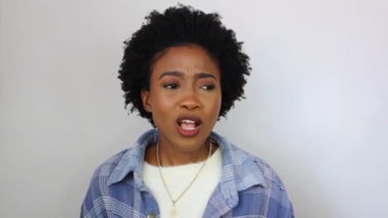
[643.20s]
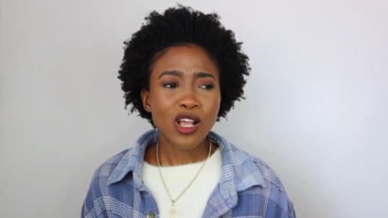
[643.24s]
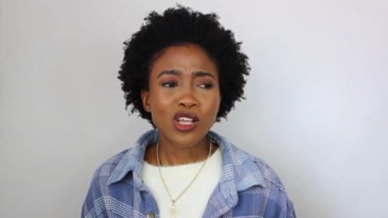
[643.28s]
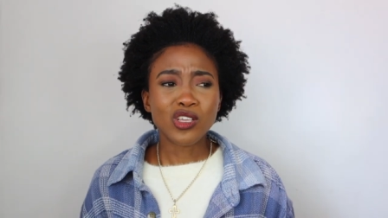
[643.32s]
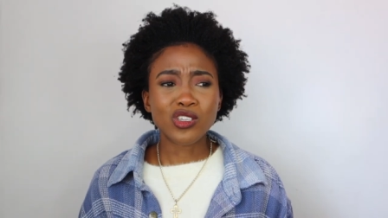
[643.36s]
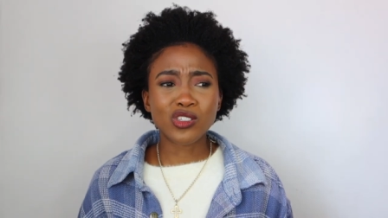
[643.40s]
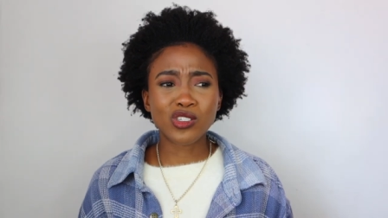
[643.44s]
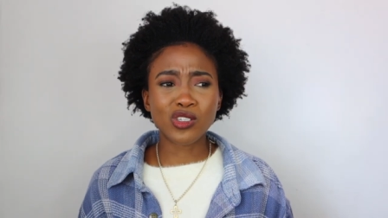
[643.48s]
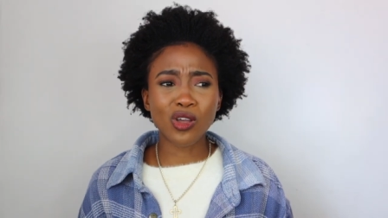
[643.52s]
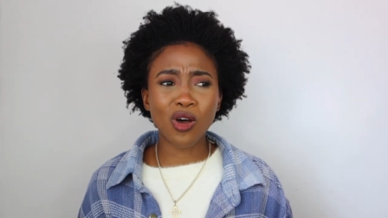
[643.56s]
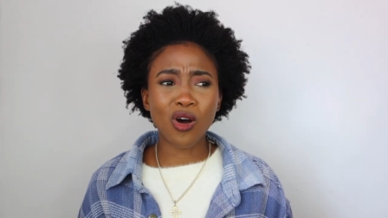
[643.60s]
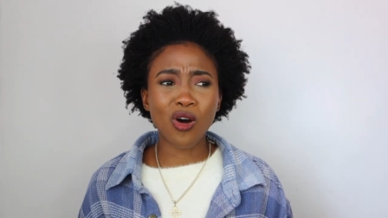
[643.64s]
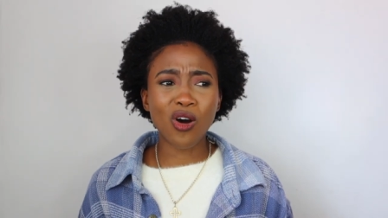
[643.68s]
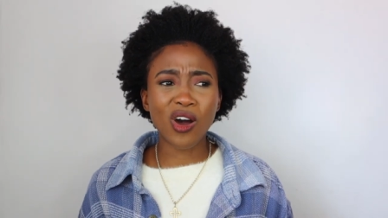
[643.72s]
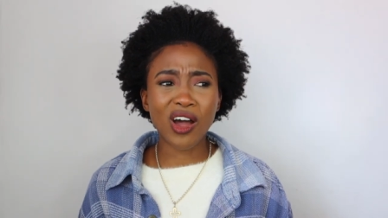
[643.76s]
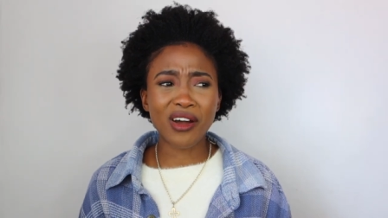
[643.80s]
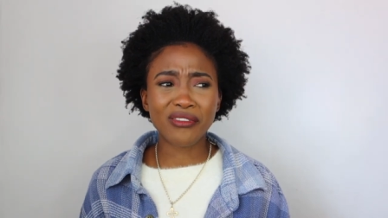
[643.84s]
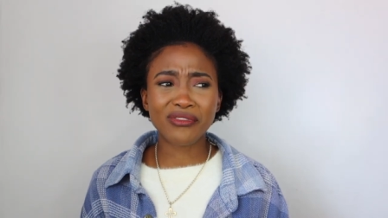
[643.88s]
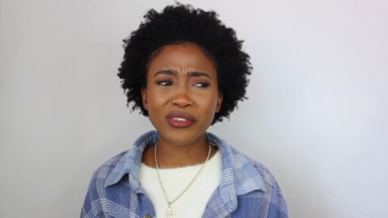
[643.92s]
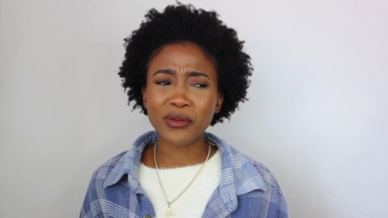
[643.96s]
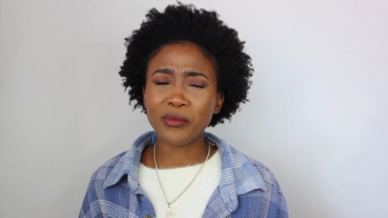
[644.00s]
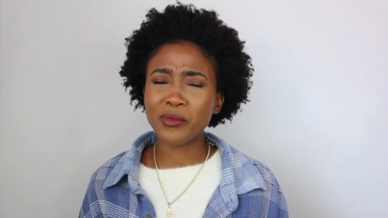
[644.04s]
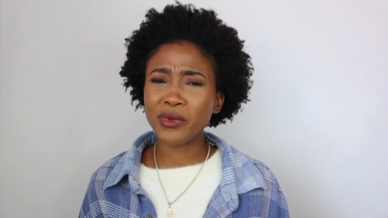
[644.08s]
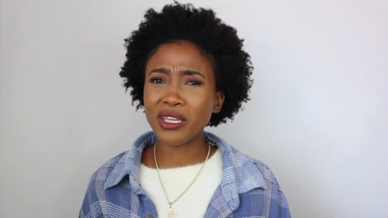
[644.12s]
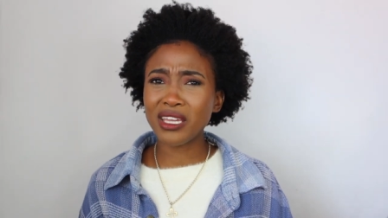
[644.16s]
So
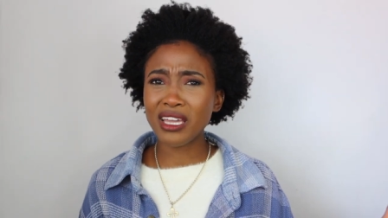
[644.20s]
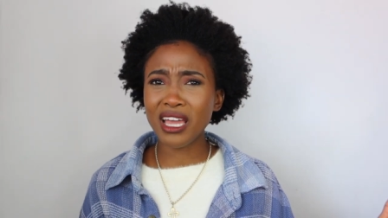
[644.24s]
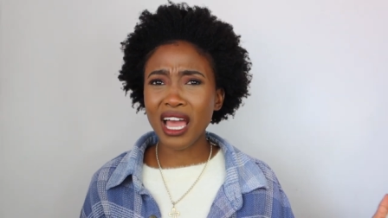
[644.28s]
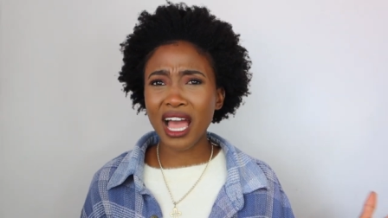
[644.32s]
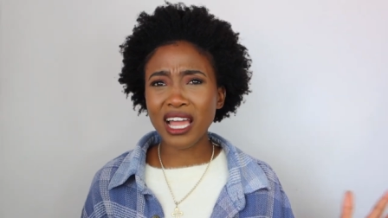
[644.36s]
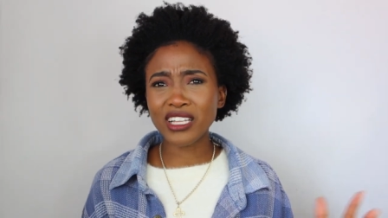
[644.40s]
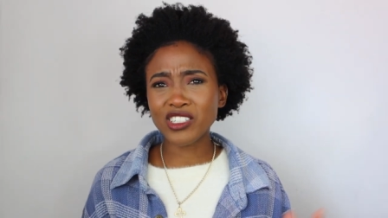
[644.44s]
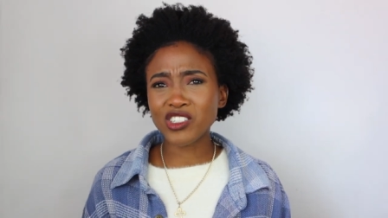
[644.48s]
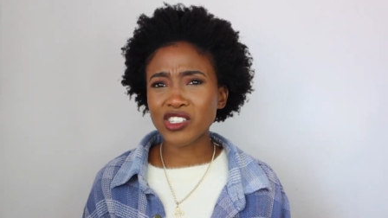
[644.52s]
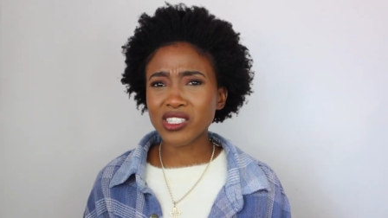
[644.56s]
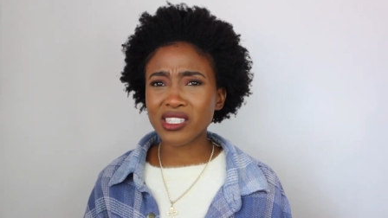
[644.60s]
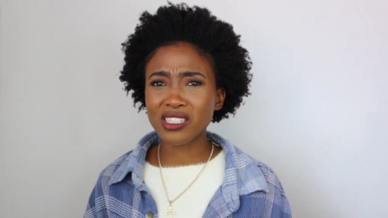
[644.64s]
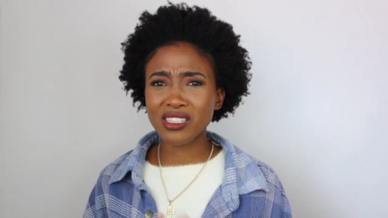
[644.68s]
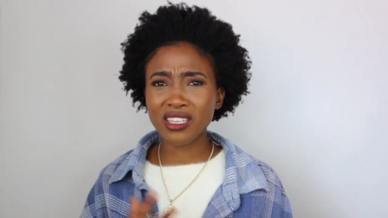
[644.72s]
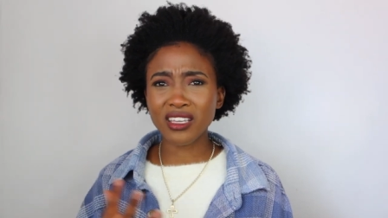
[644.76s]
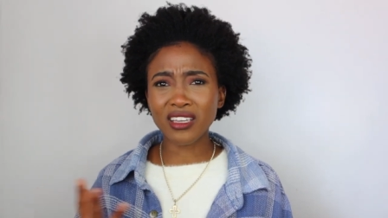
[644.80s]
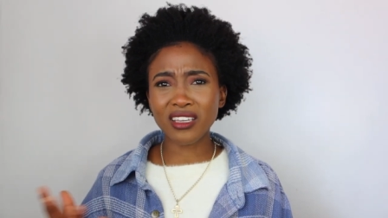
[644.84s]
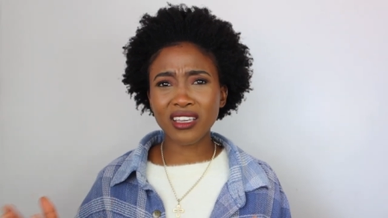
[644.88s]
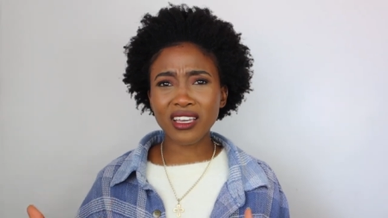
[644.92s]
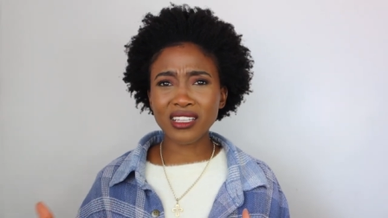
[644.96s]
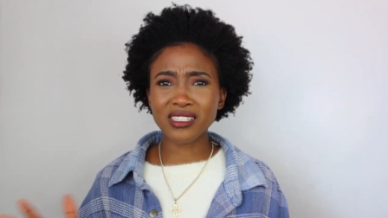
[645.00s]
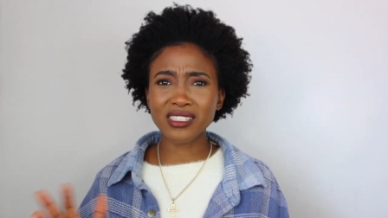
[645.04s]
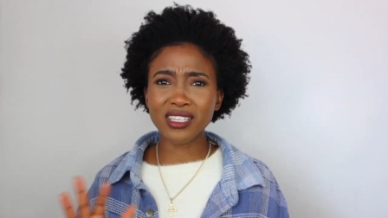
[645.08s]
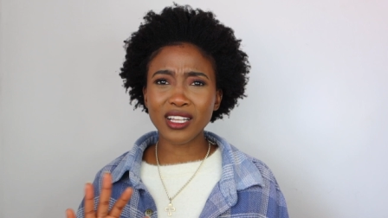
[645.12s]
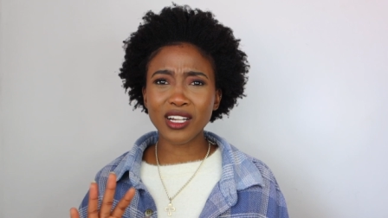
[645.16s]
for me, I just
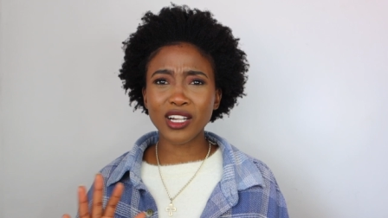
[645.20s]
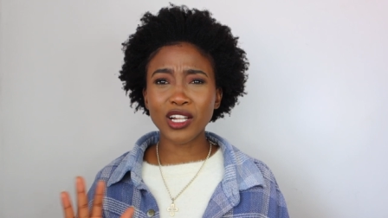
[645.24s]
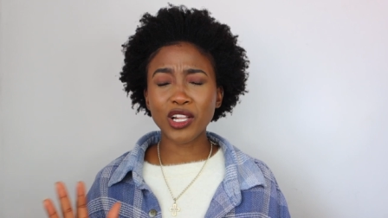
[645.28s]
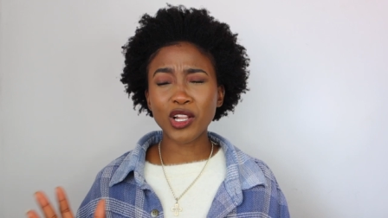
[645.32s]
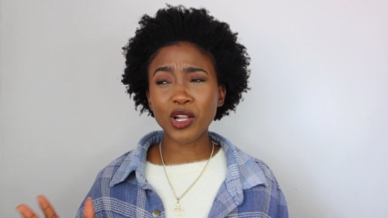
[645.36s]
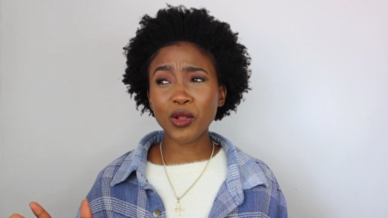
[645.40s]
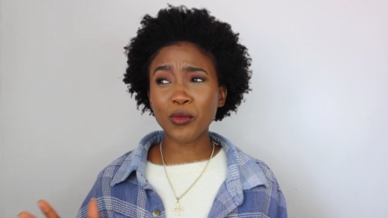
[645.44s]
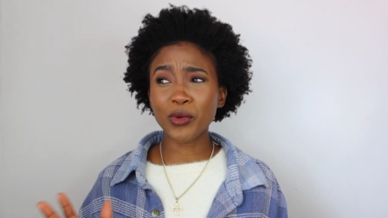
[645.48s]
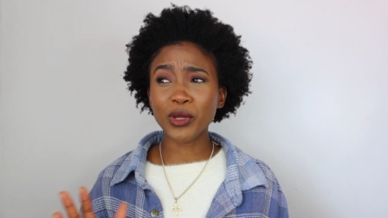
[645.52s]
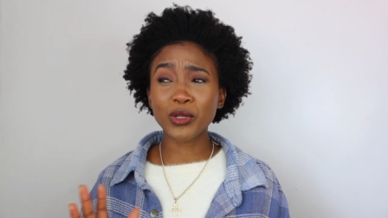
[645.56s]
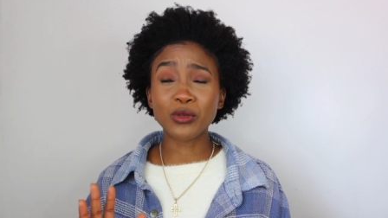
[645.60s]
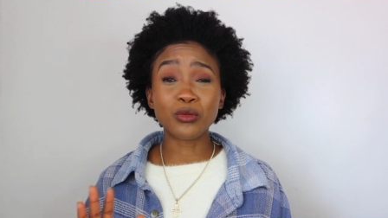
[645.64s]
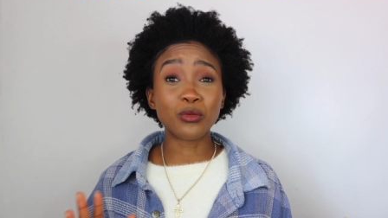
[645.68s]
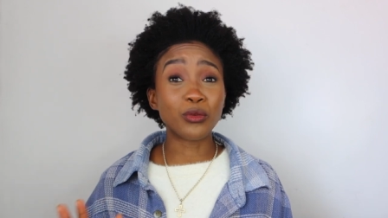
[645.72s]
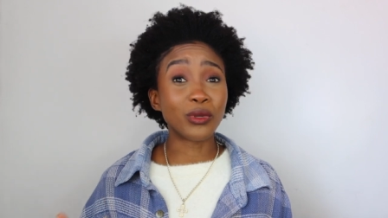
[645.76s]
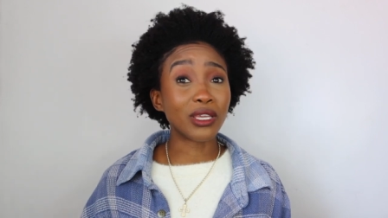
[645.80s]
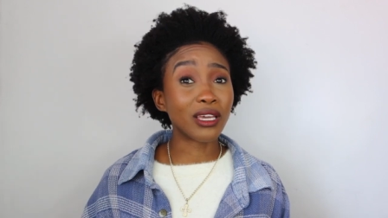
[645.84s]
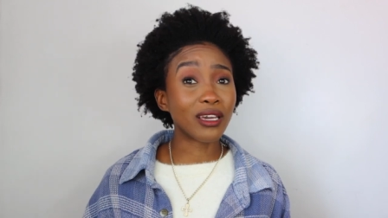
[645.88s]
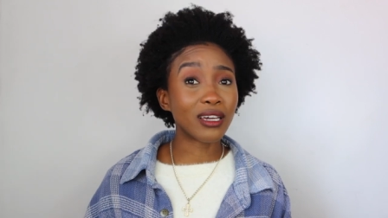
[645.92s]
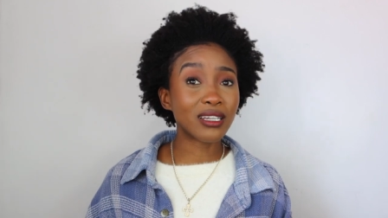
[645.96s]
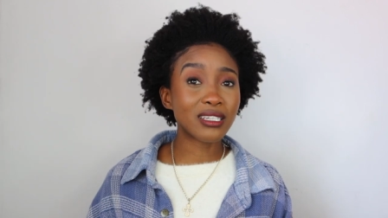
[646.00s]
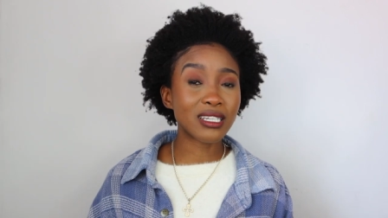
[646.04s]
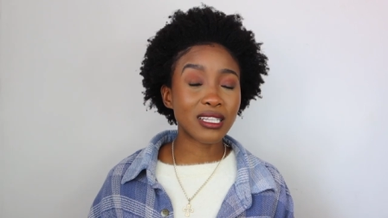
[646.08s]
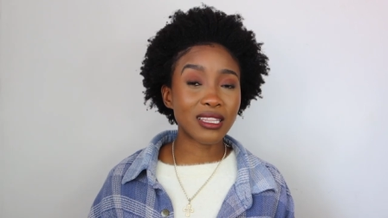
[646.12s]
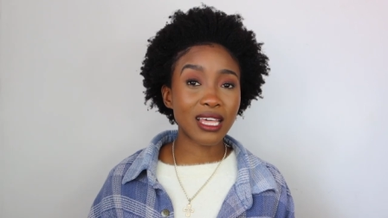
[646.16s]
think it's a little bit
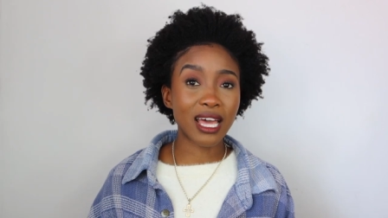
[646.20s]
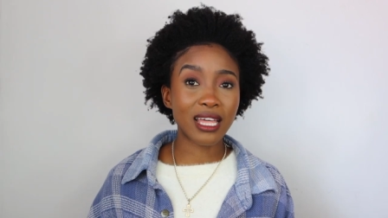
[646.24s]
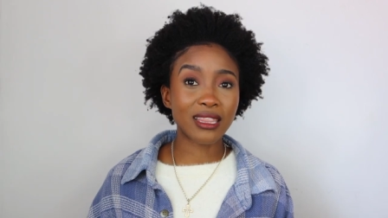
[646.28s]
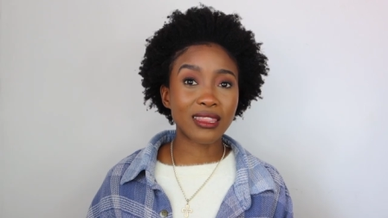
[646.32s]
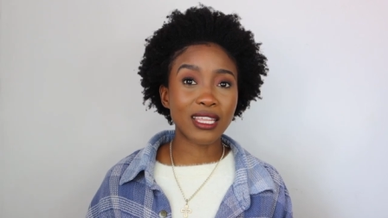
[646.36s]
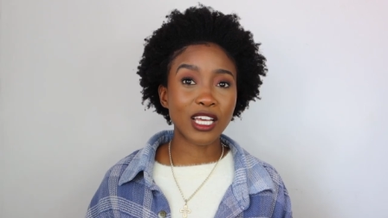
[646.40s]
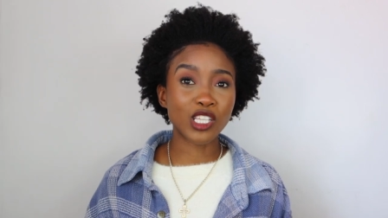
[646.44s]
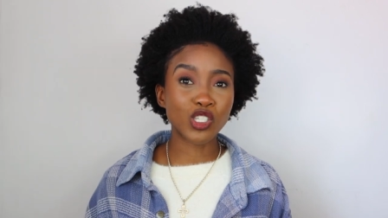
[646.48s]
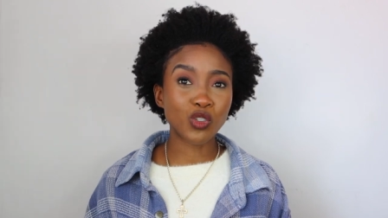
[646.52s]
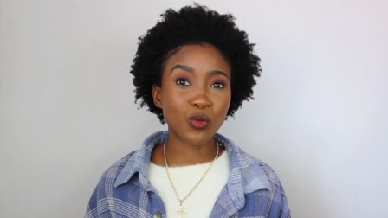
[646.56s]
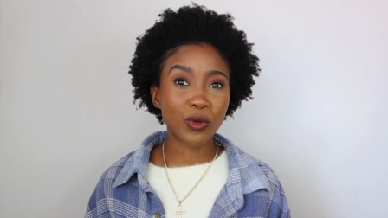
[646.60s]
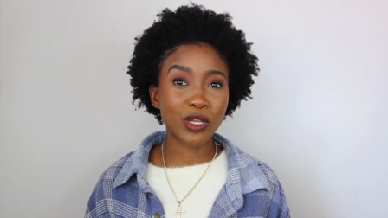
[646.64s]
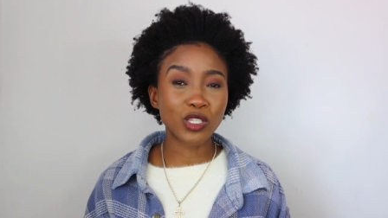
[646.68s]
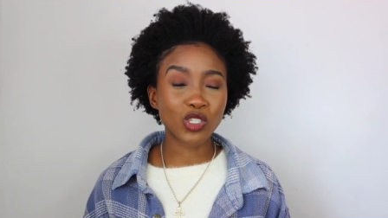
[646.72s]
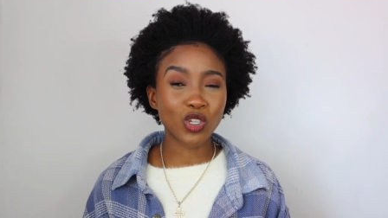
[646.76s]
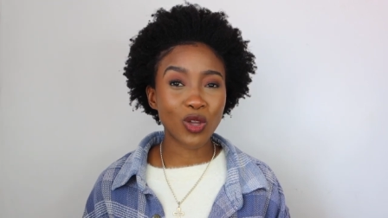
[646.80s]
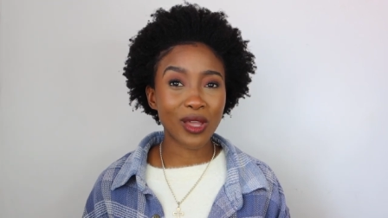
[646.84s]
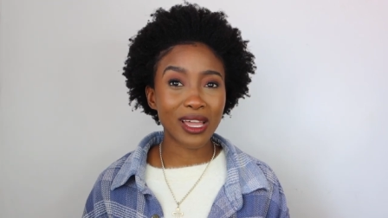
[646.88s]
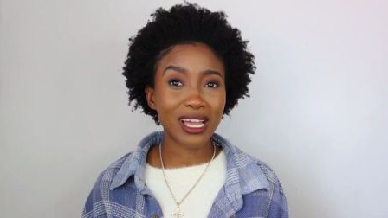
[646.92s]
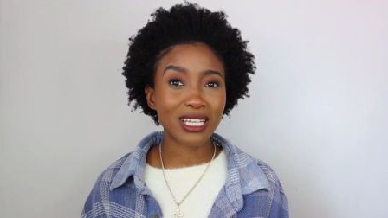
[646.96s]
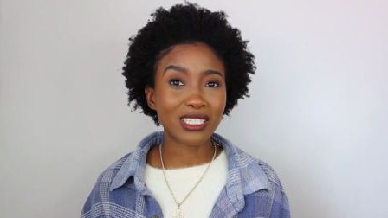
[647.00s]
weird that that's where it's going.